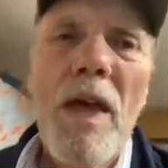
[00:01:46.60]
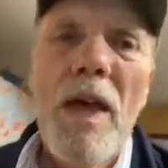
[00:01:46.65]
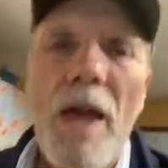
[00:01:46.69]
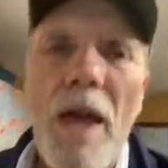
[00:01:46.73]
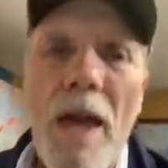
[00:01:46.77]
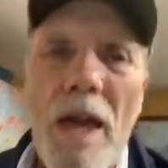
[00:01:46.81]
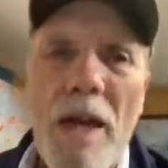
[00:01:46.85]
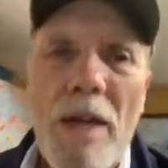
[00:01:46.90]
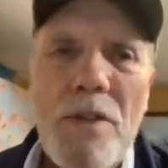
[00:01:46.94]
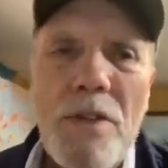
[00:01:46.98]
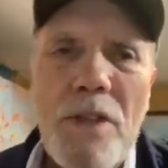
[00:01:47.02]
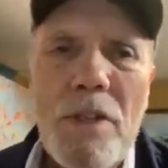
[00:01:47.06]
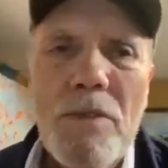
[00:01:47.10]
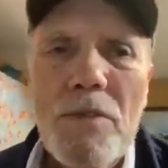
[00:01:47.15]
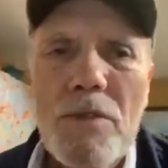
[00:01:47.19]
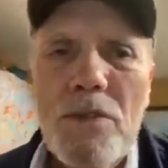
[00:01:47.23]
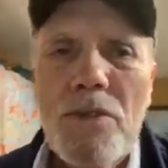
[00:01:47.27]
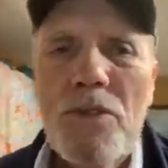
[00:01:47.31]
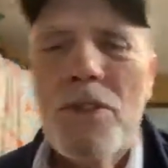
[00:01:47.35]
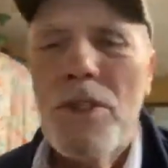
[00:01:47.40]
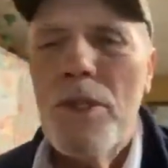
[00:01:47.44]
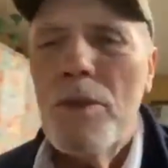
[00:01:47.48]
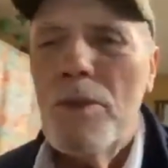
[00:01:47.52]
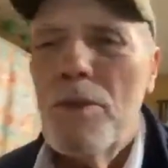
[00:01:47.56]
and even
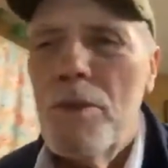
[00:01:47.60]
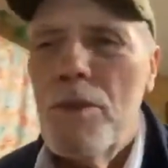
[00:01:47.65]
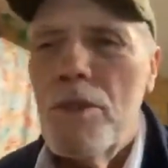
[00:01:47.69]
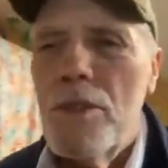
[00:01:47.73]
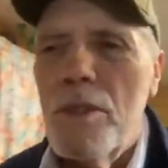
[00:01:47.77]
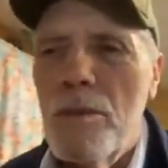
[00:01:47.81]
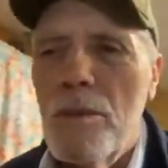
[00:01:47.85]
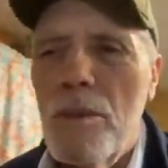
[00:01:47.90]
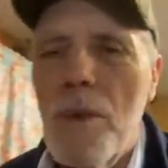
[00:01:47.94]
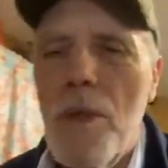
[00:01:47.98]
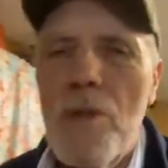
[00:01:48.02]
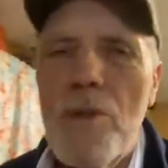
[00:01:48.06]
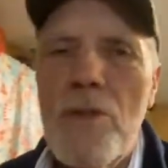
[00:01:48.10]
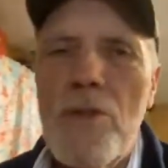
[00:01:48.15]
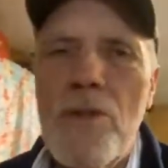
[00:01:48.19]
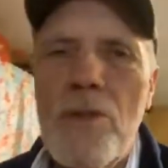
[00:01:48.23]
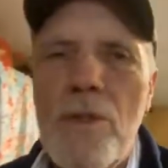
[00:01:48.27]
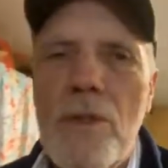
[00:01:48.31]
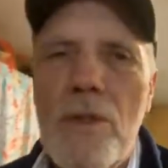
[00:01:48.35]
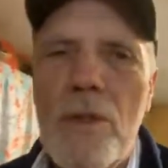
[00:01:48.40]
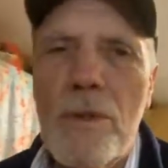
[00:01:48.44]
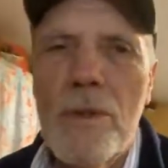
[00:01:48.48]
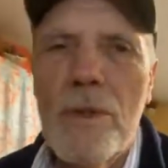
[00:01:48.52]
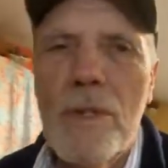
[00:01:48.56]
some of the
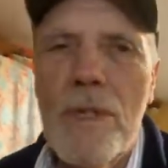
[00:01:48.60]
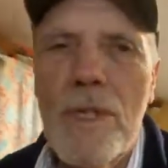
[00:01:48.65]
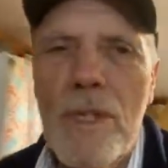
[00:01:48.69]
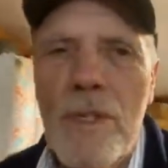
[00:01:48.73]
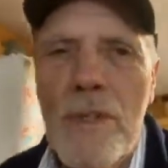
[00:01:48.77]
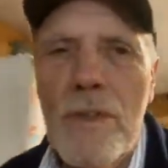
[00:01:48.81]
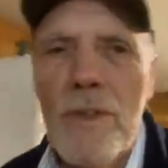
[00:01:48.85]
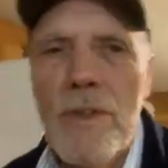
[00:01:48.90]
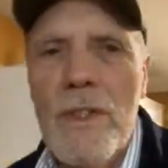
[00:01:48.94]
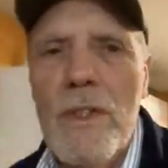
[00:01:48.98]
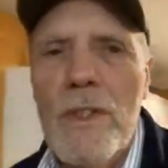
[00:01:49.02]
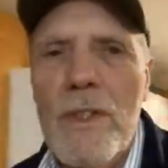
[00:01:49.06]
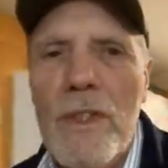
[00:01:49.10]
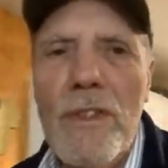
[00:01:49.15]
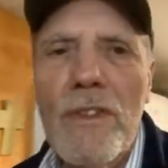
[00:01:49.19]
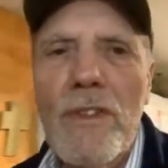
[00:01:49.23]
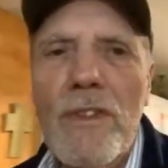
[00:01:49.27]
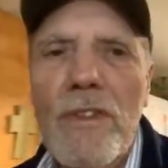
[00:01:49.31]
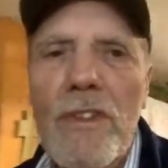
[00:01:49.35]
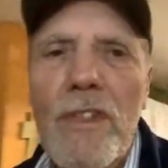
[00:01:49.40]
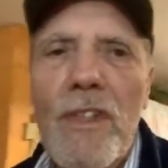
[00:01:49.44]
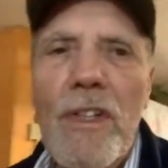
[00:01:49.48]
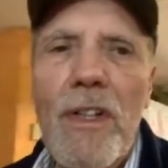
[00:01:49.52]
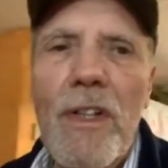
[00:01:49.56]
emotional
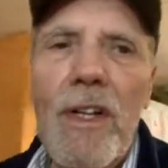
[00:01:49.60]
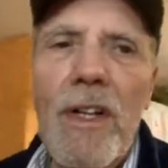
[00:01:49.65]
things